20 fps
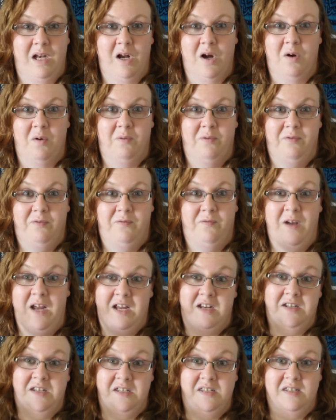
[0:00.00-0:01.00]
know,
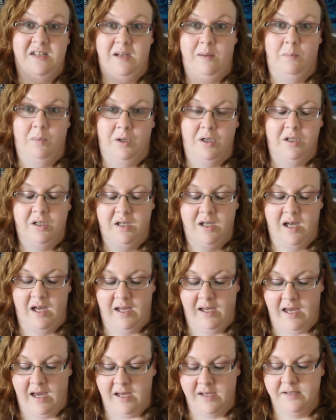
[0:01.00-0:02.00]
fantasy book,
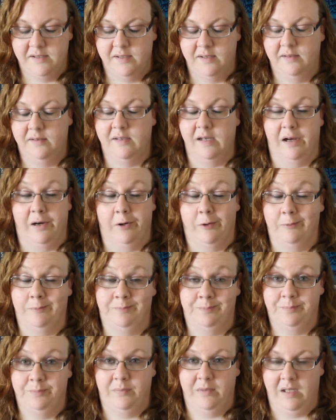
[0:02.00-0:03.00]
I guess. So,
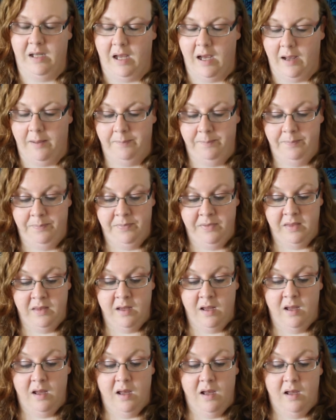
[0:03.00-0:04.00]
yeah.
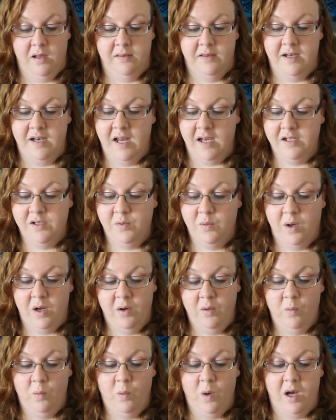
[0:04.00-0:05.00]
The next
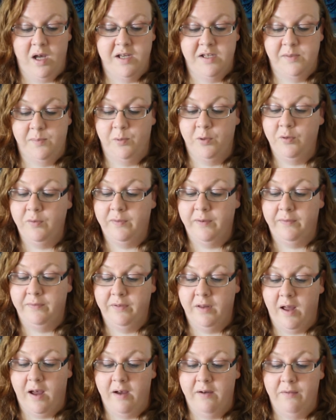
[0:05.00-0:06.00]
one was Proof of
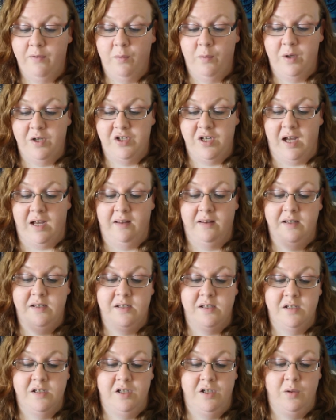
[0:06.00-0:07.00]
Love, which I
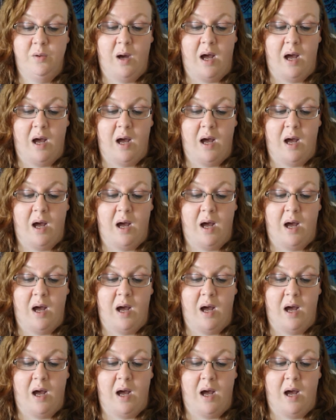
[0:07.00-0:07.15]
listened to